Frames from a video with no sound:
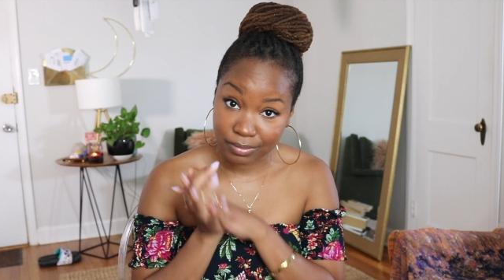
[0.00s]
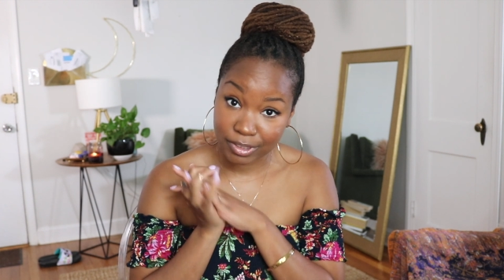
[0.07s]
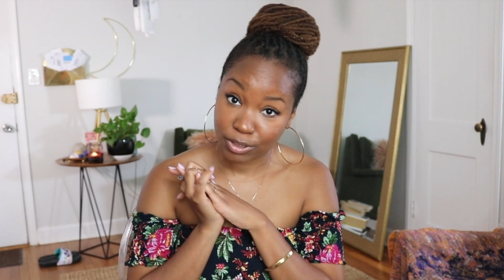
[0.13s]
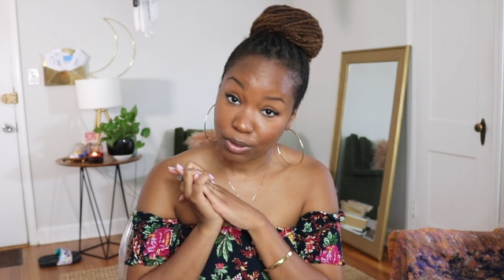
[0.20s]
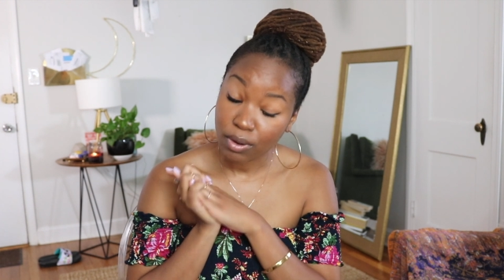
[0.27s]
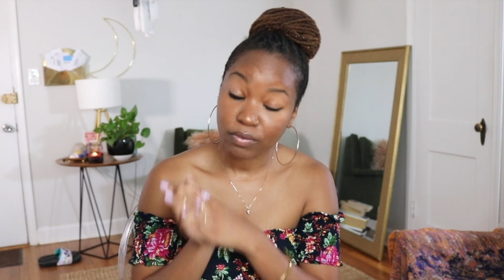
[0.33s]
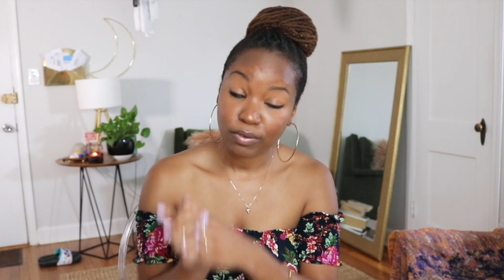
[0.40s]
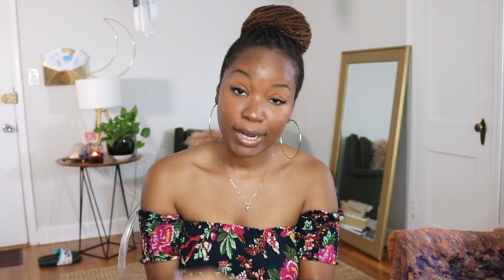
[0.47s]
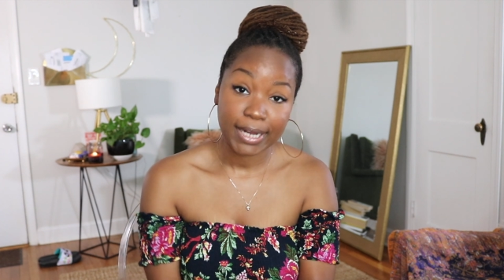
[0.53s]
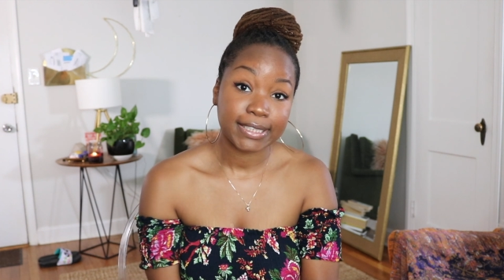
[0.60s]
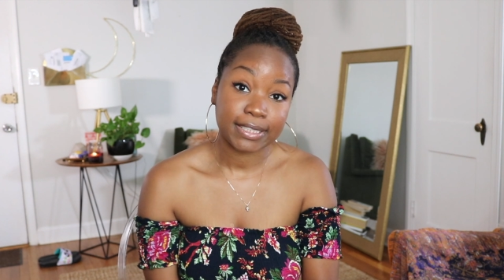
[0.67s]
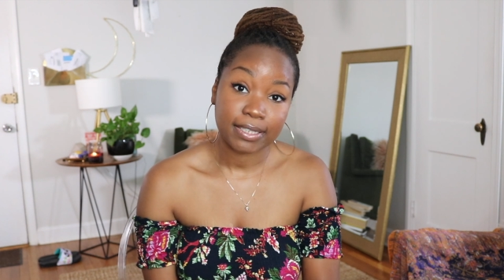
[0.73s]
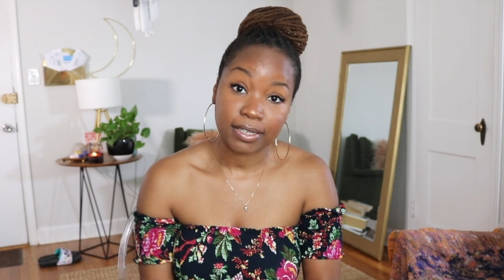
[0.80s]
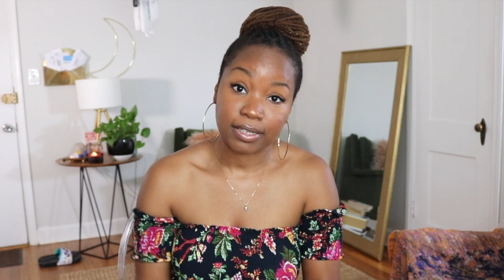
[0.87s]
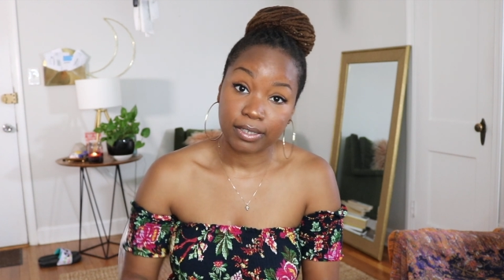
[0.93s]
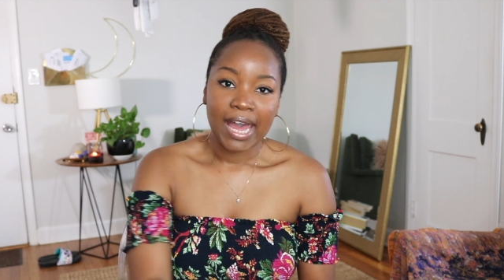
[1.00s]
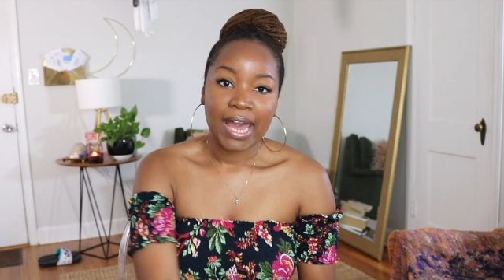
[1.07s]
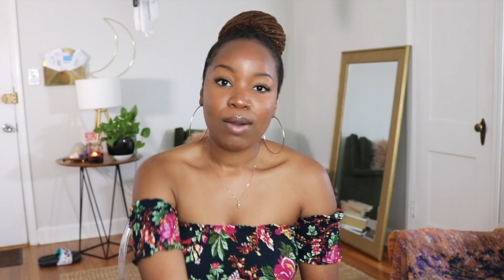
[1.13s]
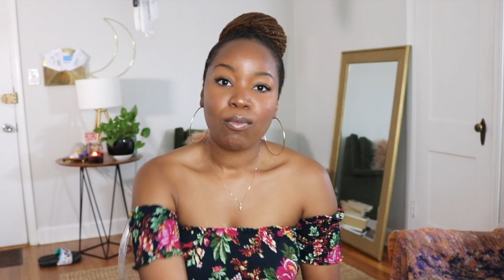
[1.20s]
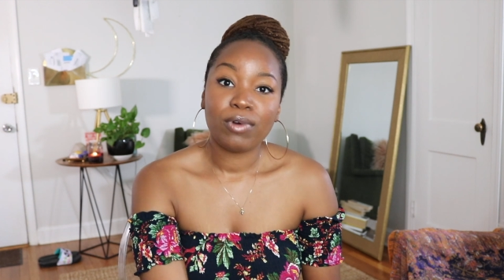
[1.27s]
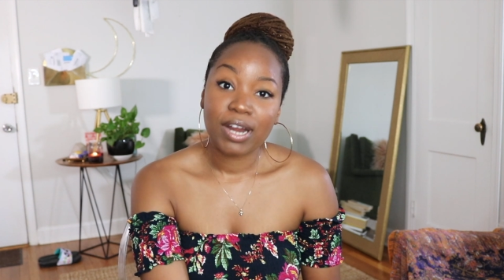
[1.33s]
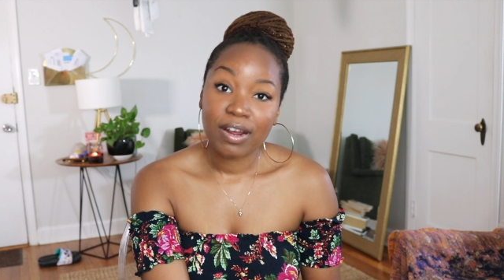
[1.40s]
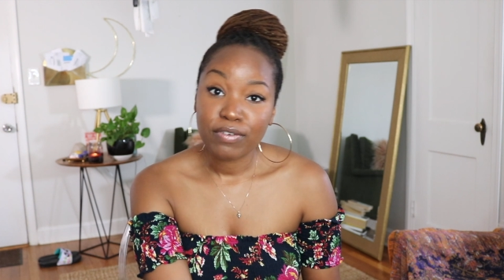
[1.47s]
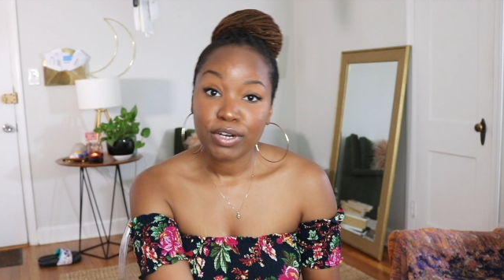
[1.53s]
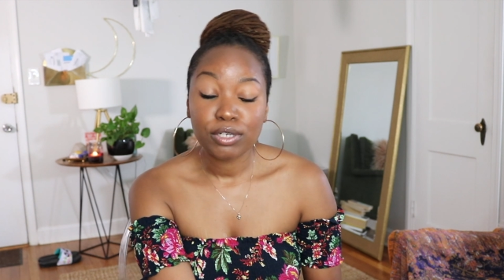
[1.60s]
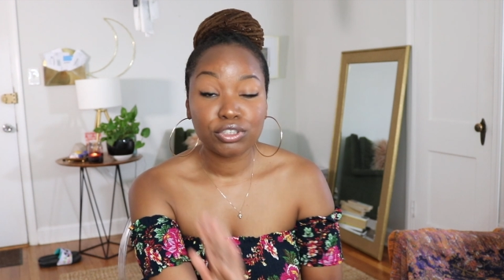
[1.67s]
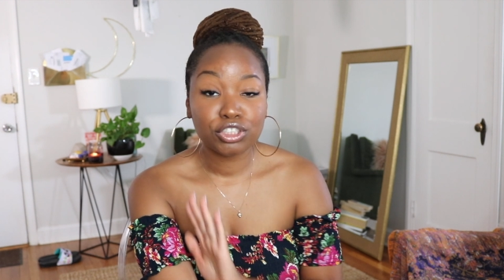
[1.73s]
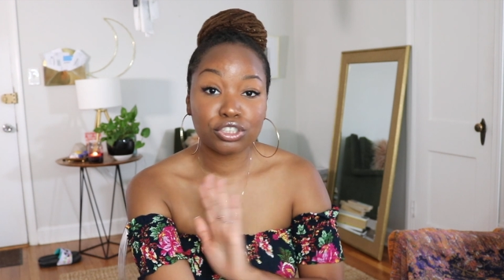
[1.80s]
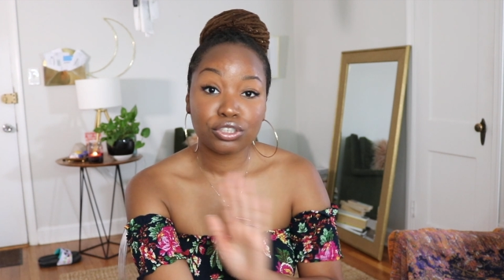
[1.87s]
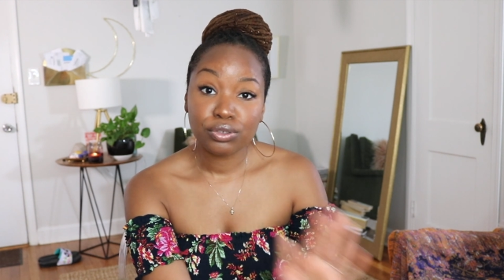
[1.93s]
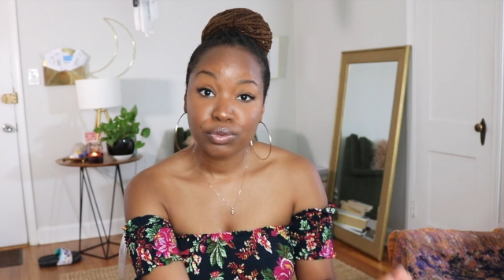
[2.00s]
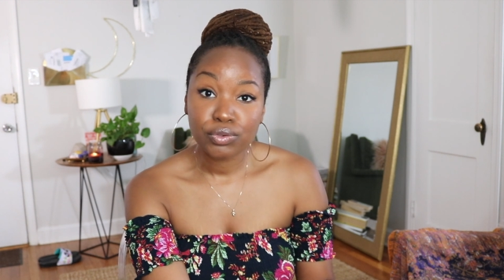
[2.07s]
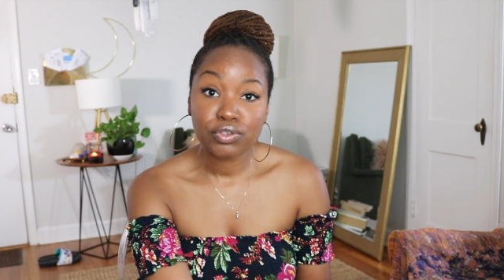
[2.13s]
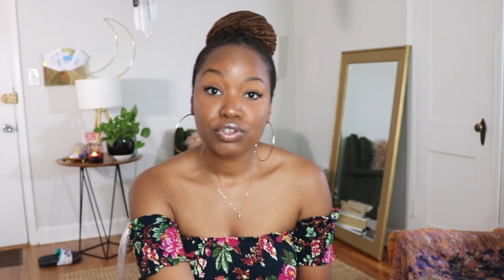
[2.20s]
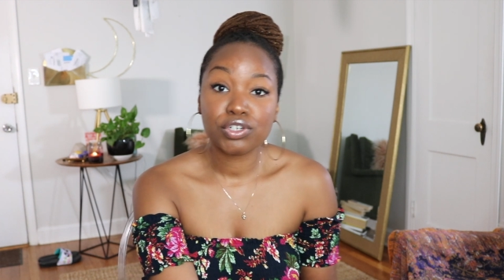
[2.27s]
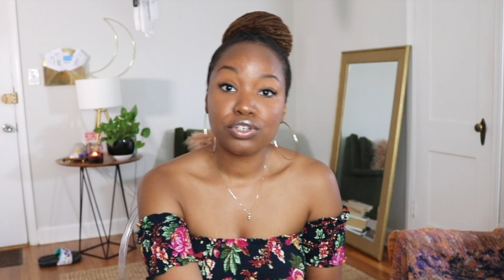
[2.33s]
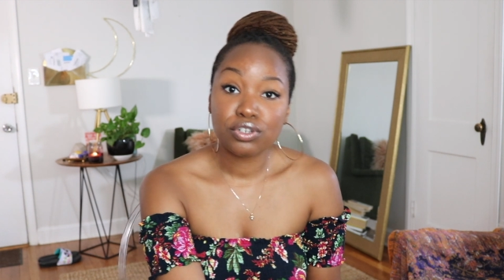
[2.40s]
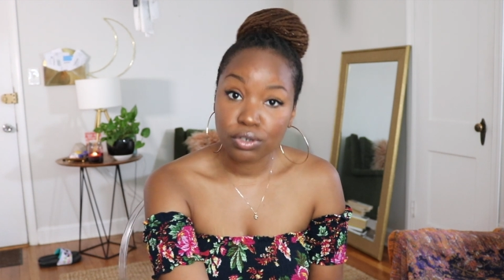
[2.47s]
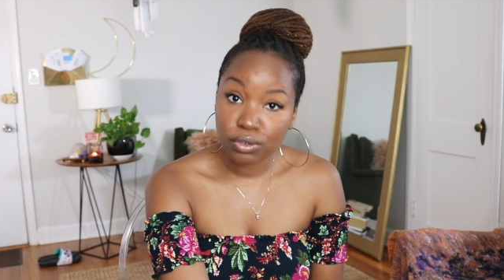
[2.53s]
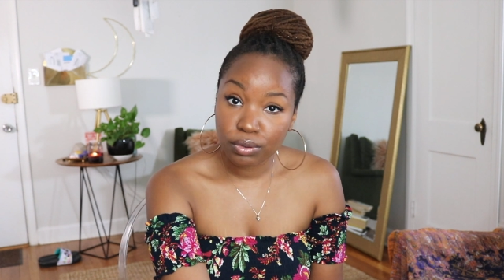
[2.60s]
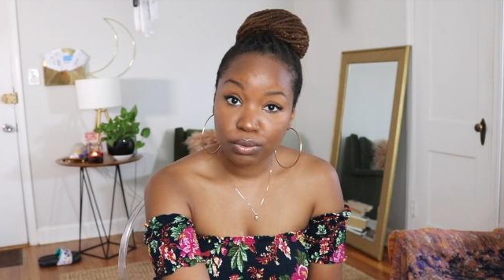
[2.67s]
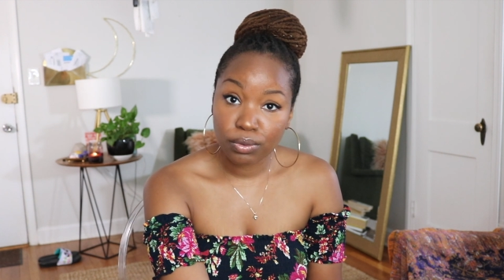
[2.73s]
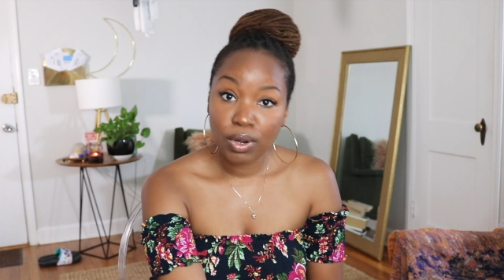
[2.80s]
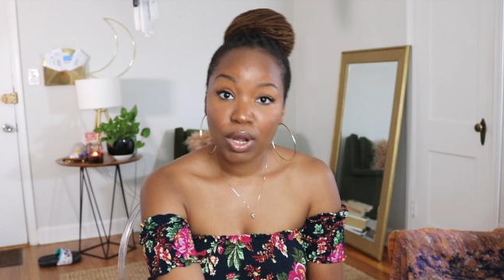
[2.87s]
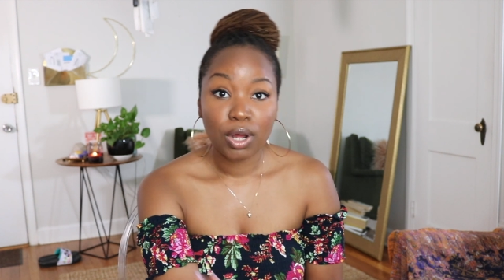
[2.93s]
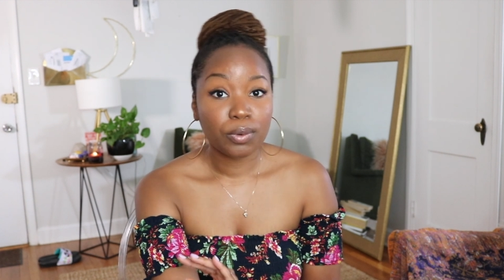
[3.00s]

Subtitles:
You're over 18. And whatever you choose to do